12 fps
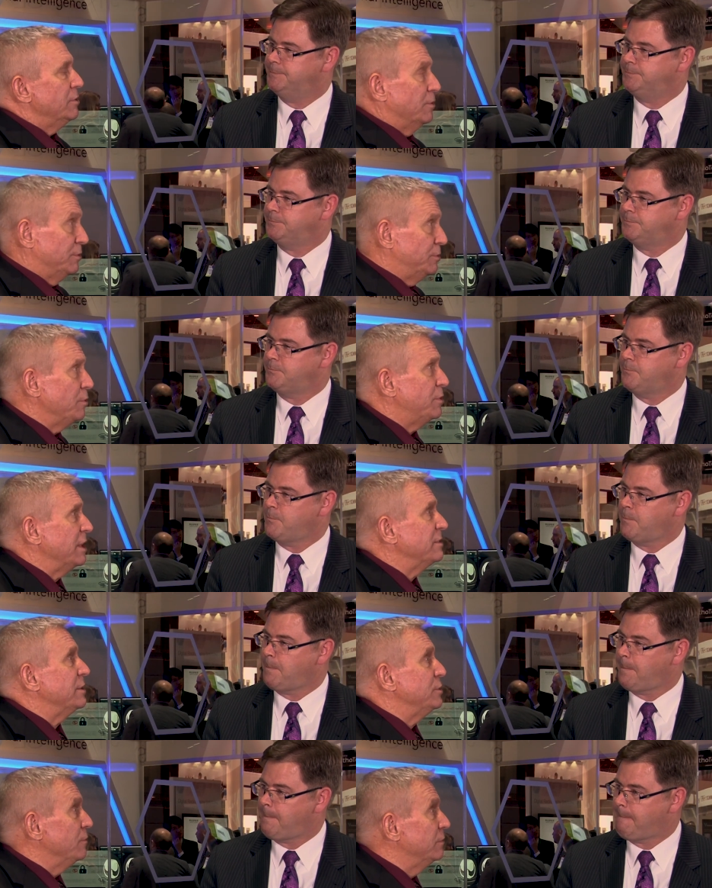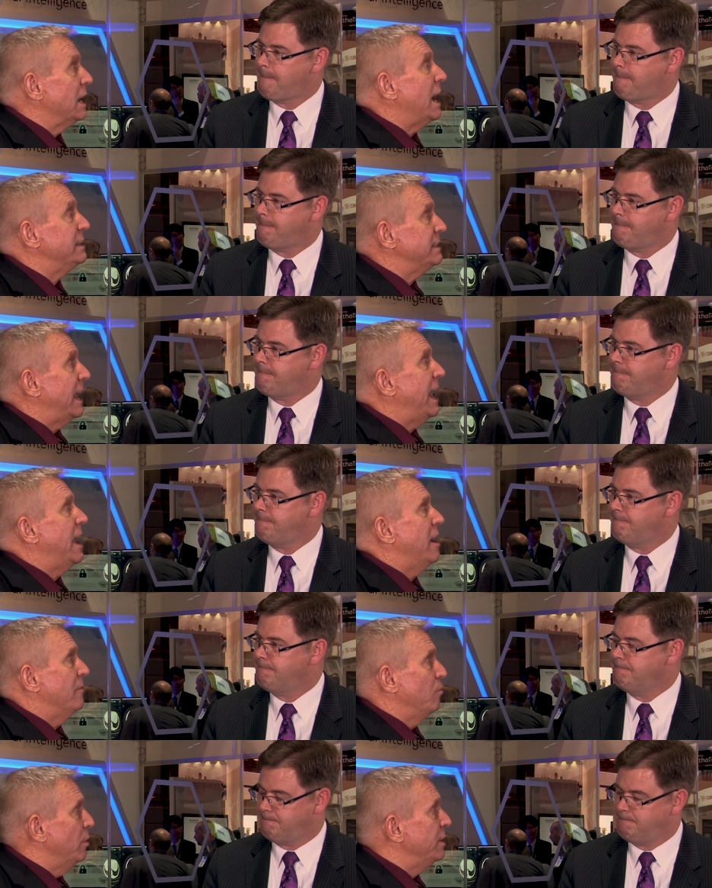Speaker 1: So it's two things that you've got to
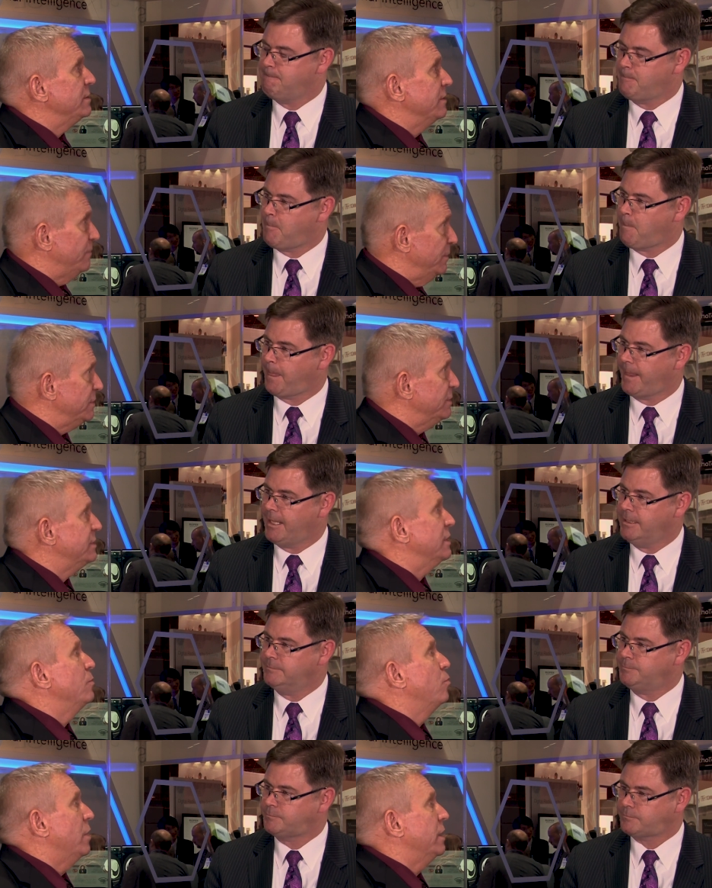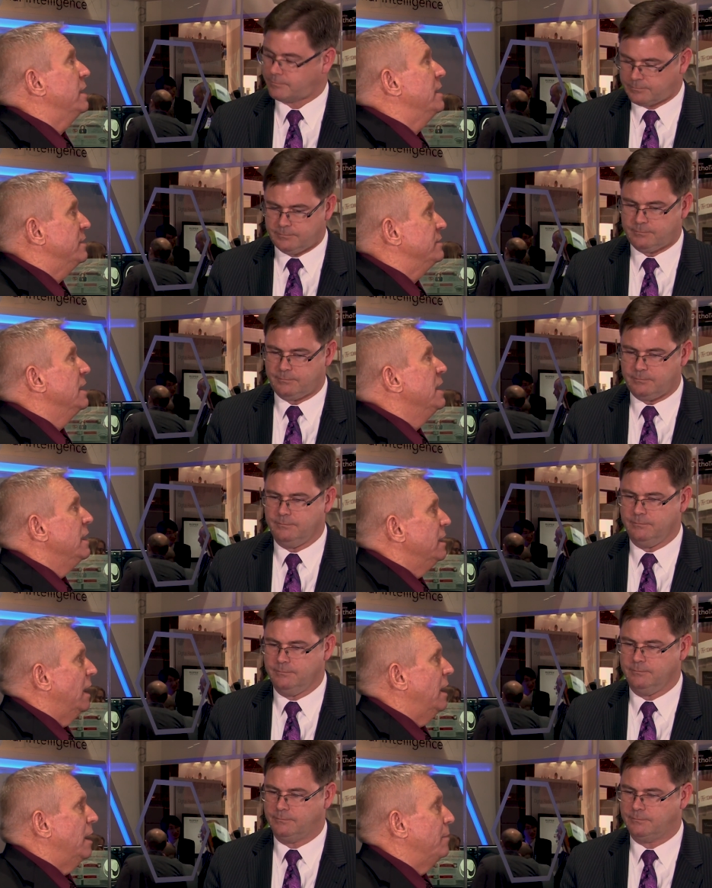have. One is efficiency, one is
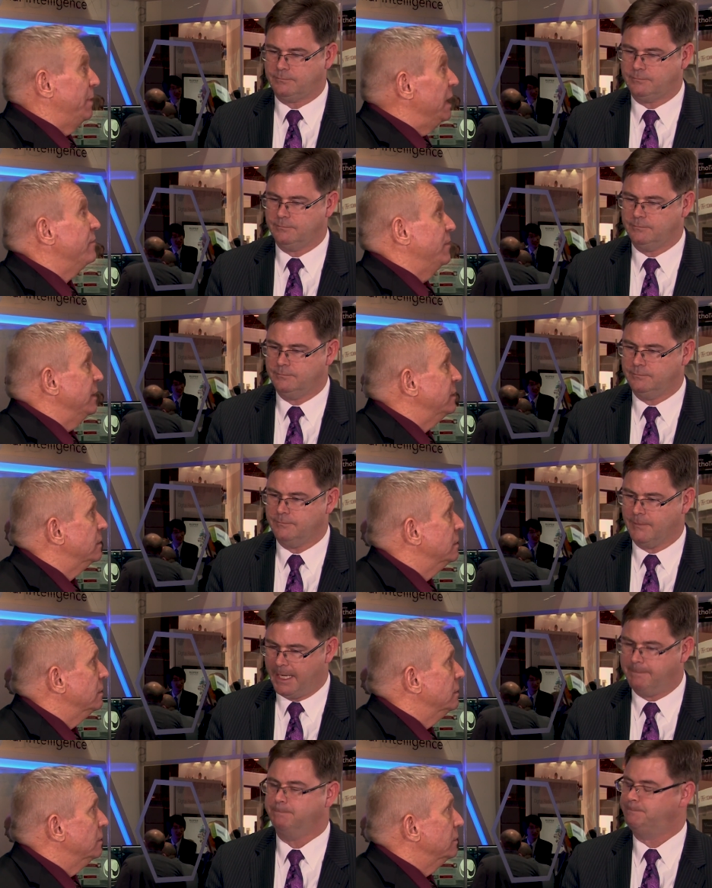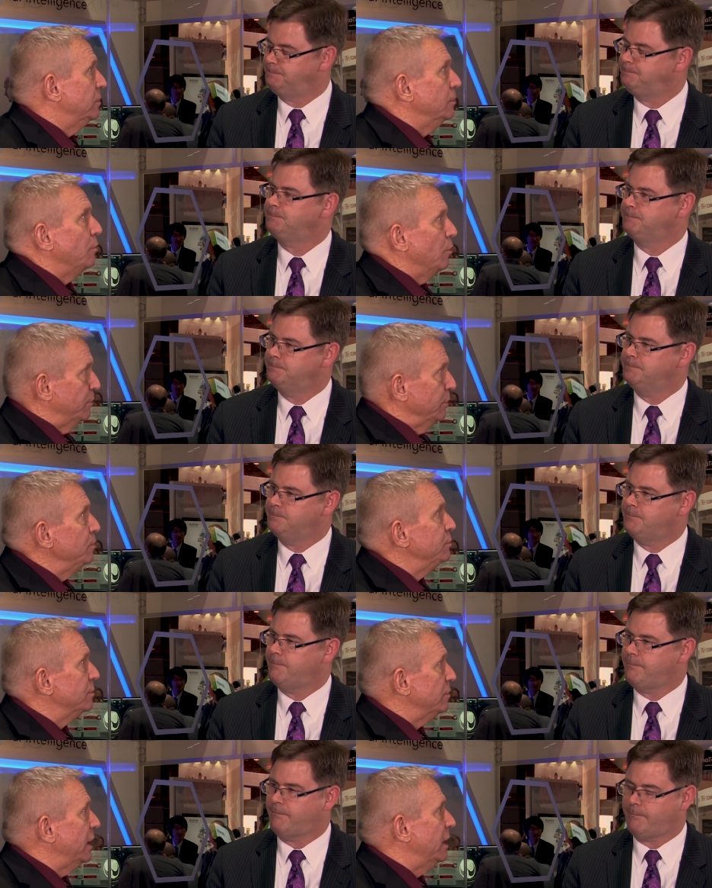uh, benefits yep. to both
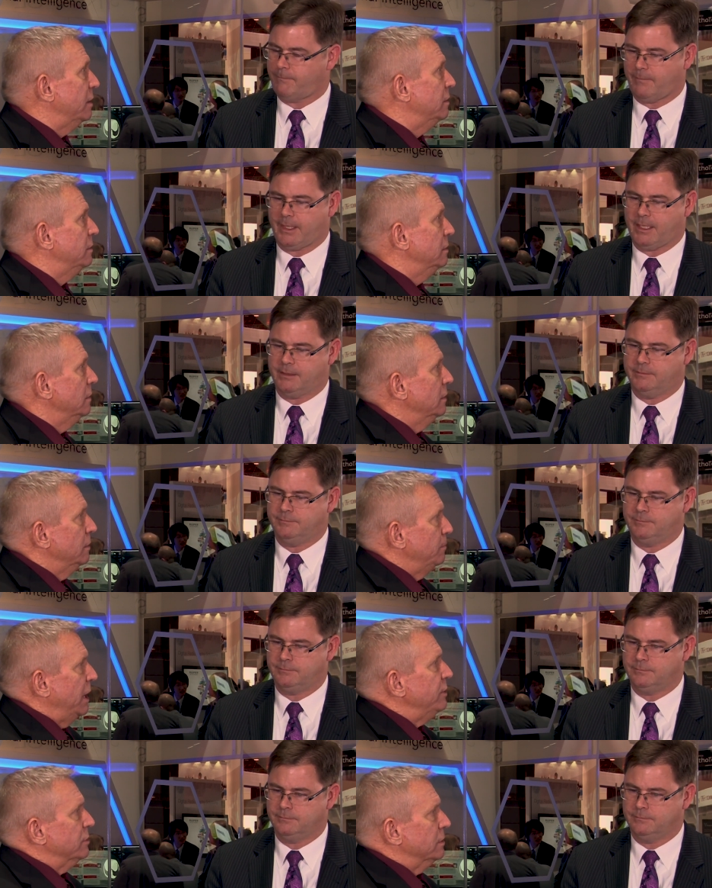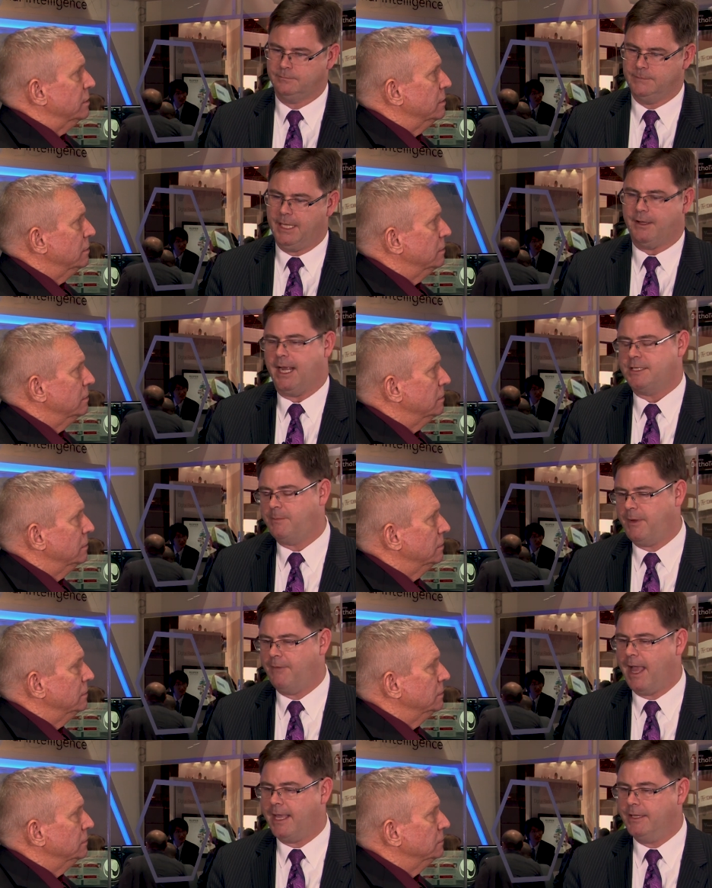user and patient.
Speaker 2: Yeah, there has to
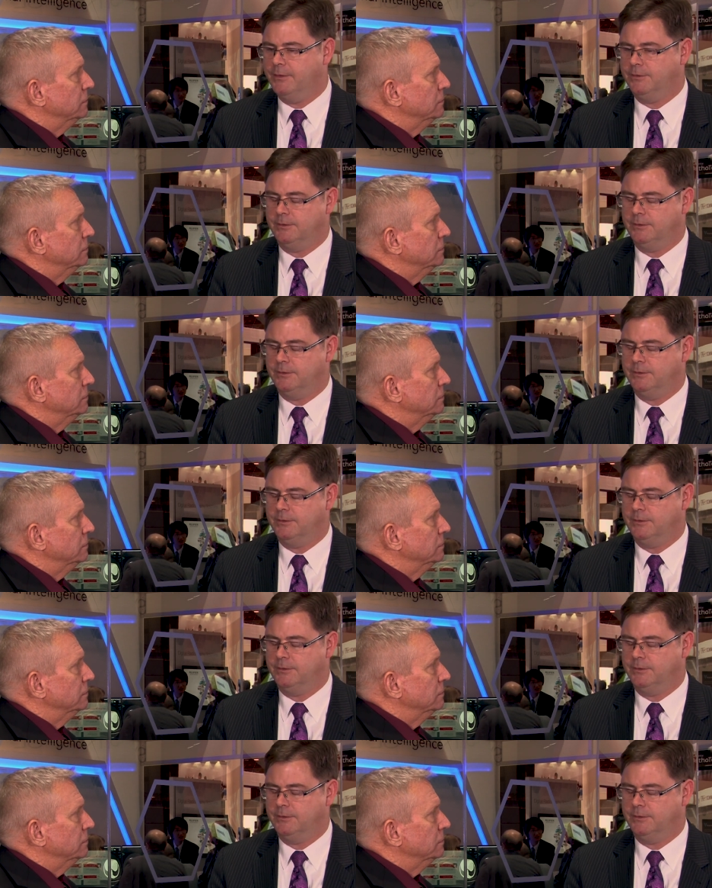be value.